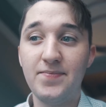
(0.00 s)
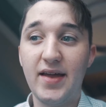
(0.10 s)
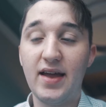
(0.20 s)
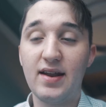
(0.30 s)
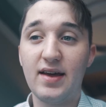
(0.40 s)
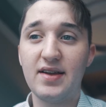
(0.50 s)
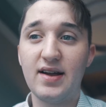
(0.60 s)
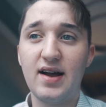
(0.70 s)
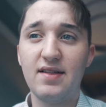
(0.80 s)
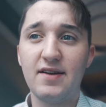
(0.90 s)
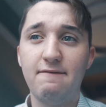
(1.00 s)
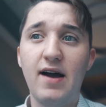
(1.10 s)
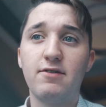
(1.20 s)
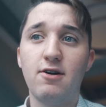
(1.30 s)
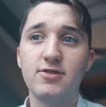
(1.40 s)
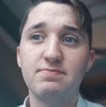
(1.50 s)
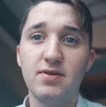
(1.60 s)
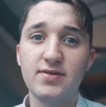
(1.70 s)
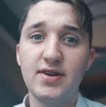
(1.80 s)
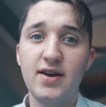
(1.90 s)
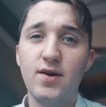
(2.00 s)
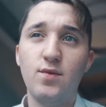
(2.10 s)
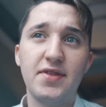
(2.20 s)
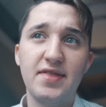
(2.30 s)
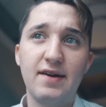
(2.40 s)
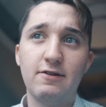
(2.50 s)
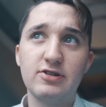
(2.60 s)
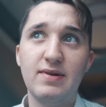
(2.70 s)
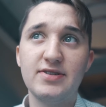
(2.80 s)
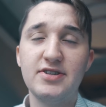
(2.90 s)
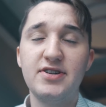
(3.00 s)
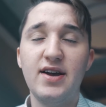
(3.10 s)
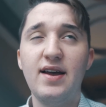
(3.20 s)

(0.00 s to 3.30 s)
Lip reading: And I think I got like 5 calls booked within that first message.